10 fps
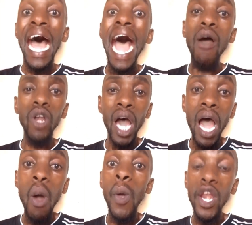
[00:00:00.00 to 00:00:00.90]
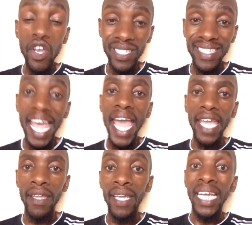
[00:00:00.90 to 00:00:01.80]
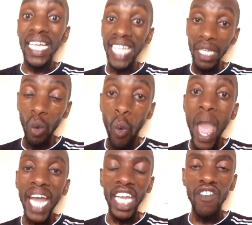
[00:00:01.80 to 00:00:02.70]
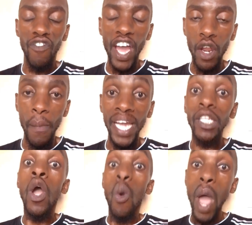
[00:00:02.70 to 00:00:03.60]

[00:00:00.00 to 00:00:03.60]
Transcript: How long will you stay in that work environment